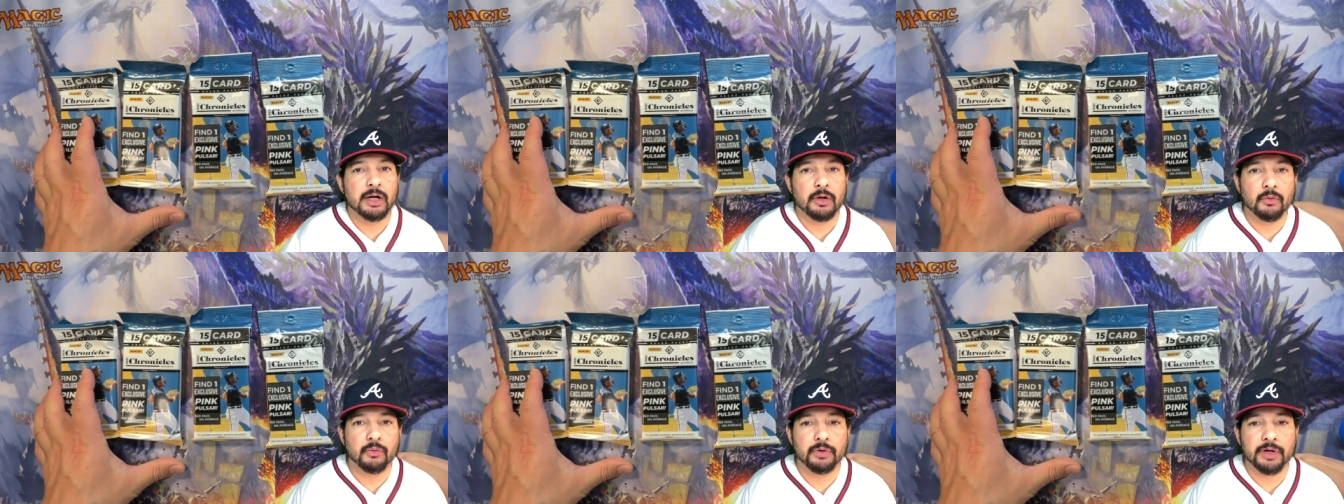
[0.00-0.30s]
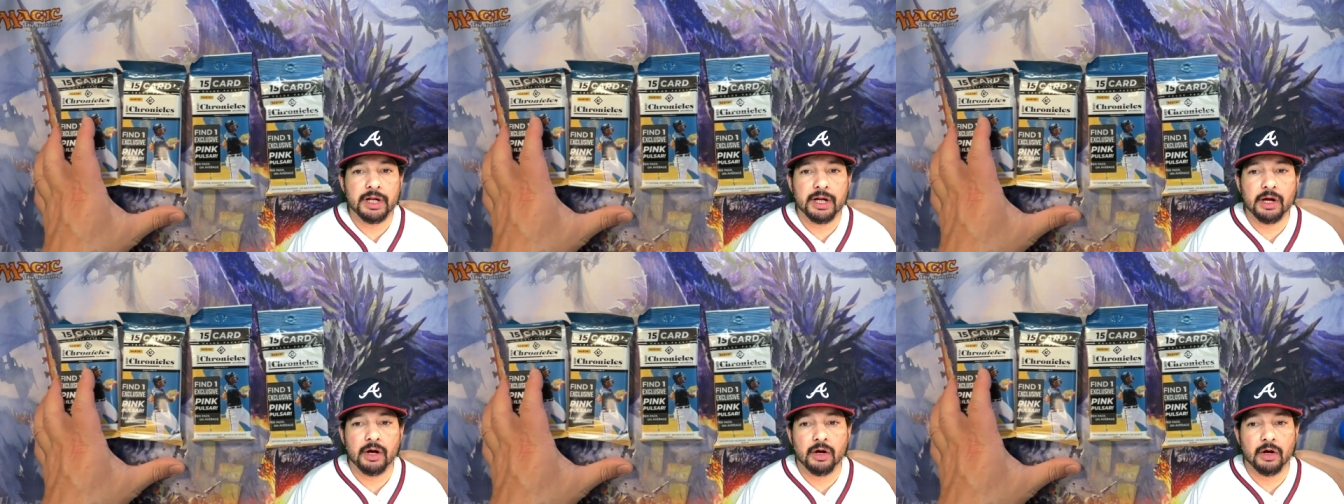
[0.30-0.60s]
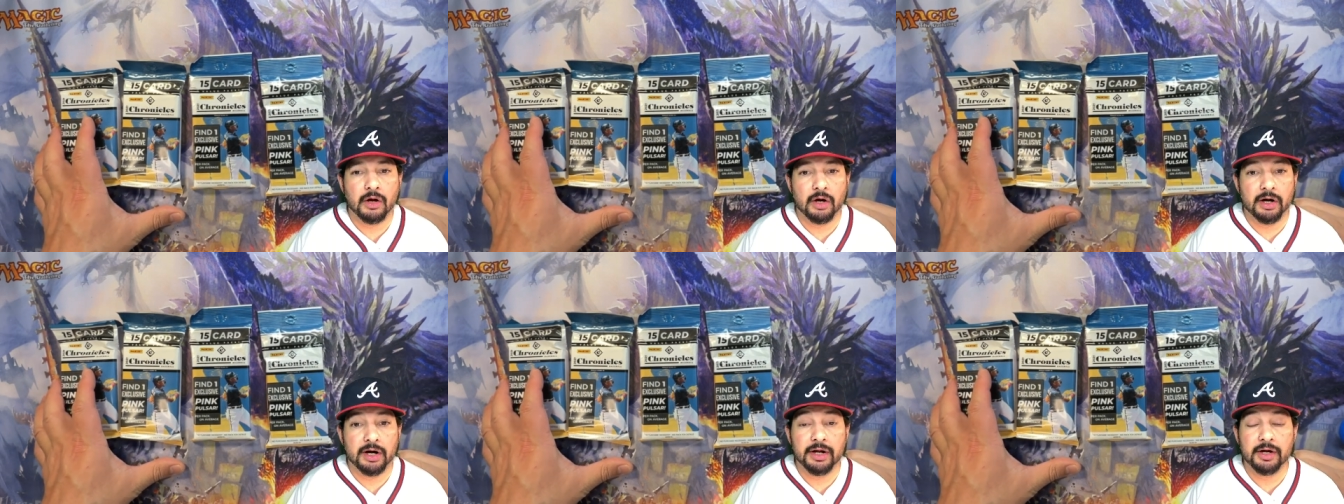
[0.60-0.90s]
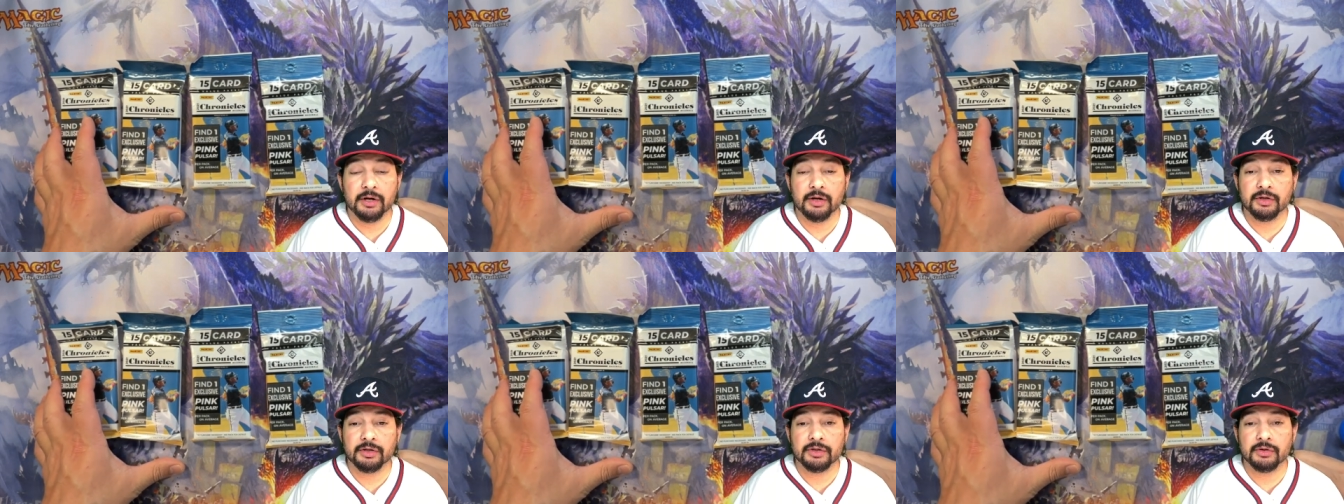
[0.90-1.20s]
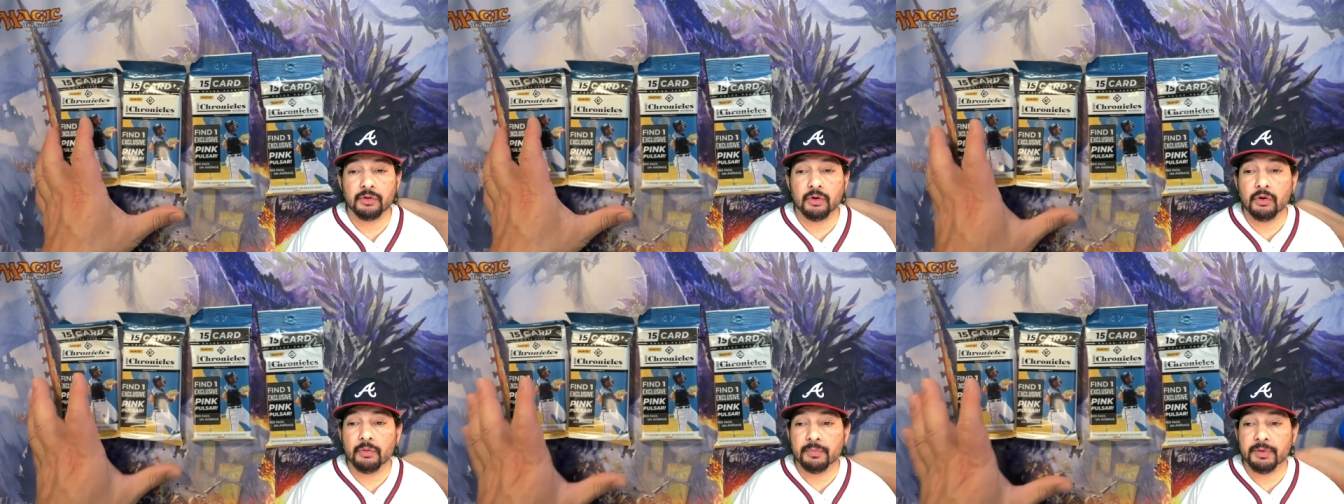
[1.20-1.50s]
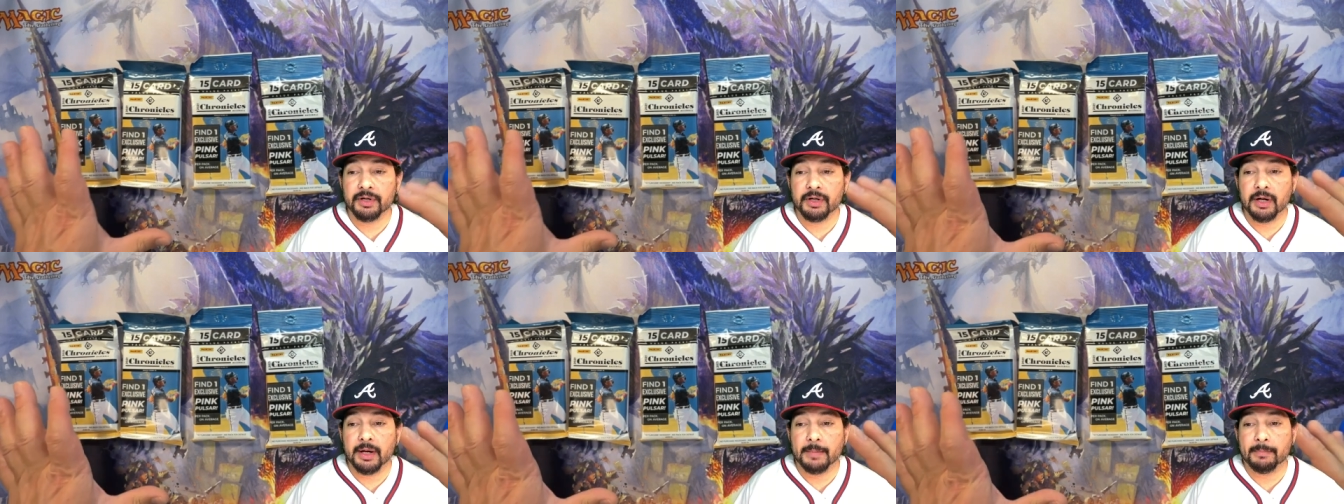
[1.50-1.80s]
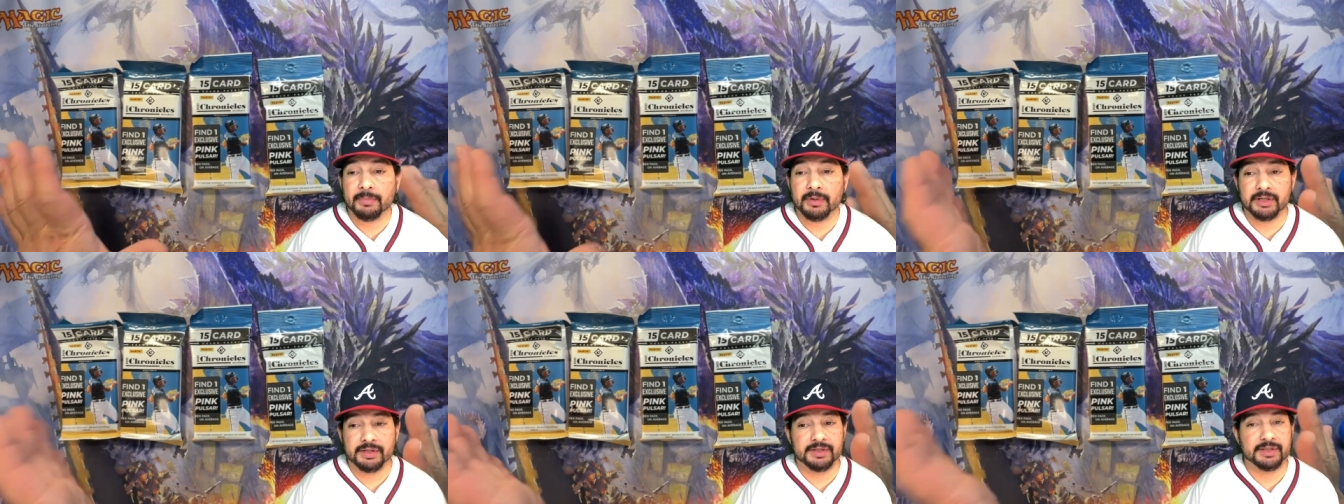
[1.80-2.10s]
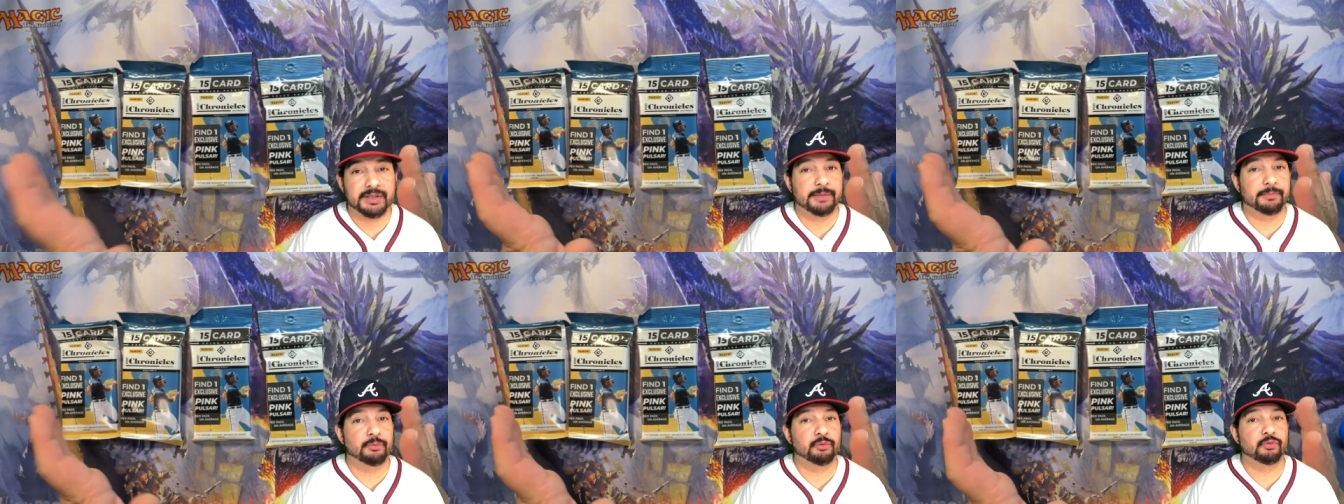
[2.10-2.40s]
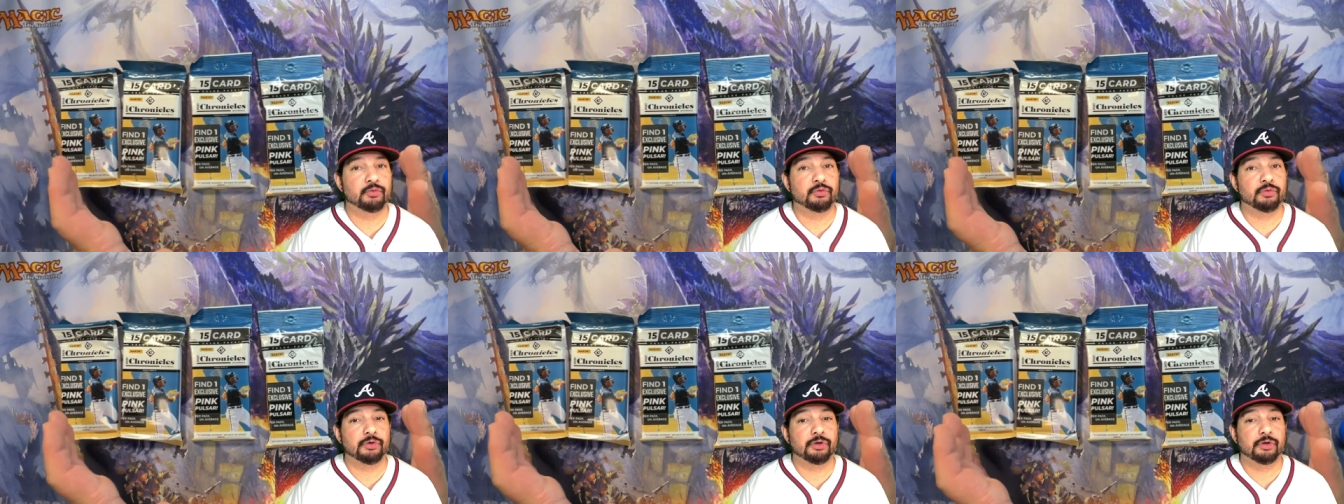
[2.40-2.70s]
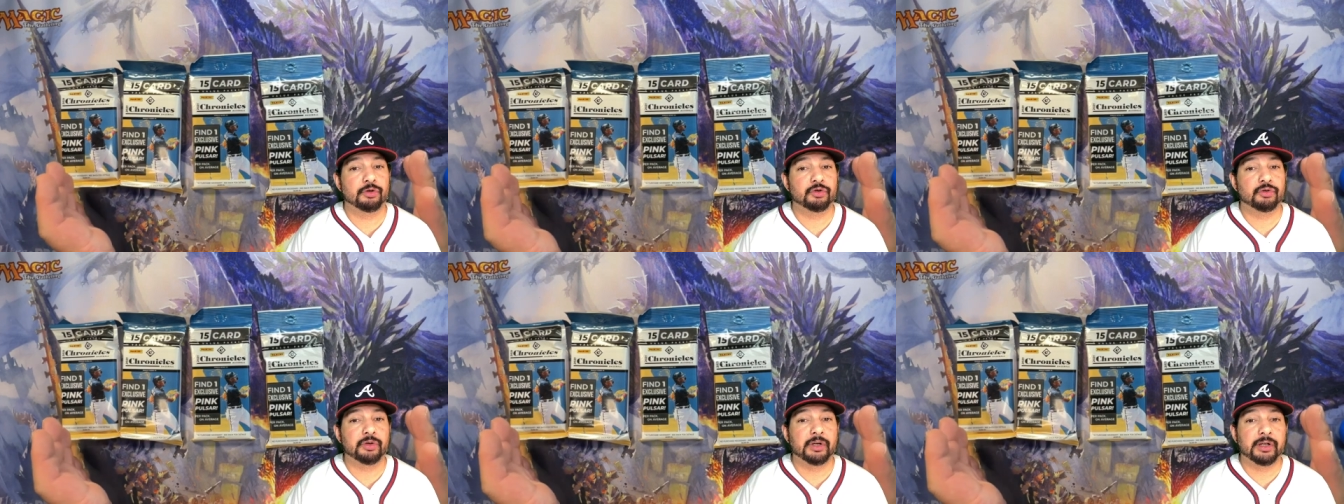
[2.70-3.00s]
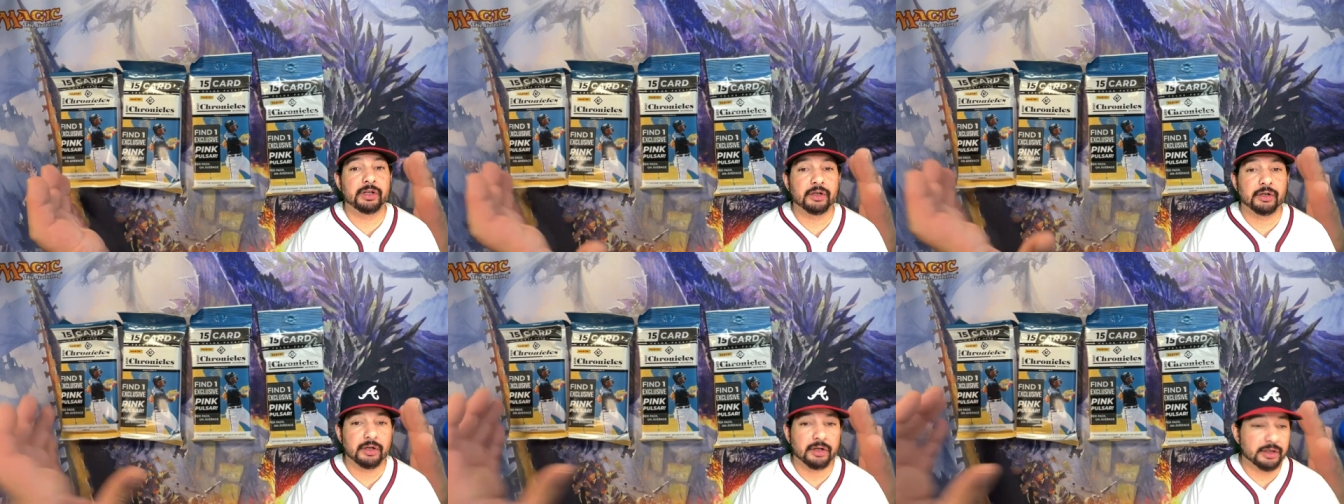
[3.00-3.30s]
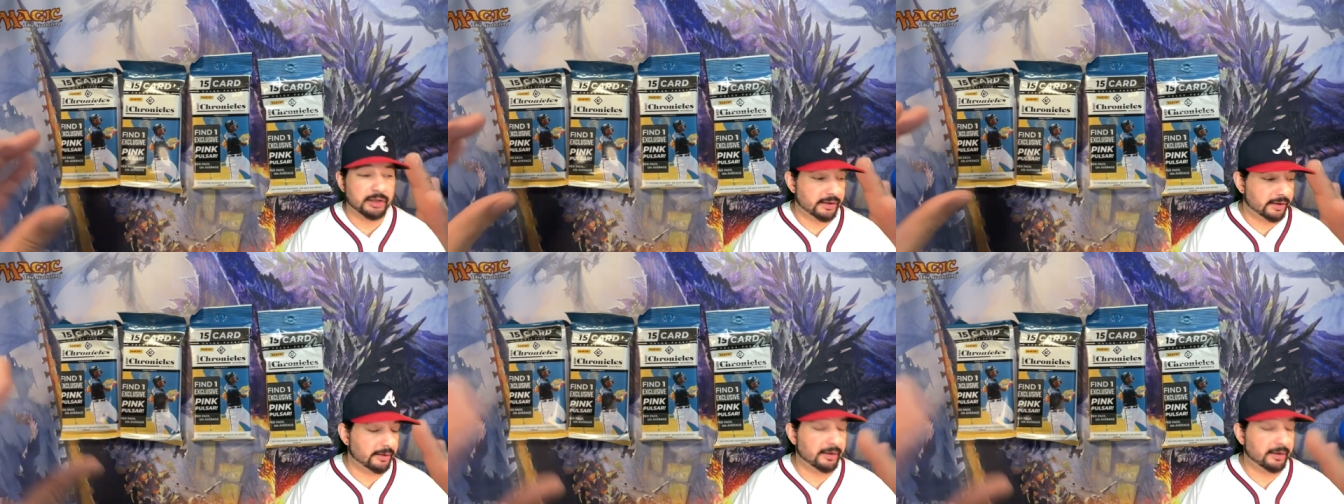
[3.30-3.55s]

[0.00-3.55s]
We are here to open up some more trading cards.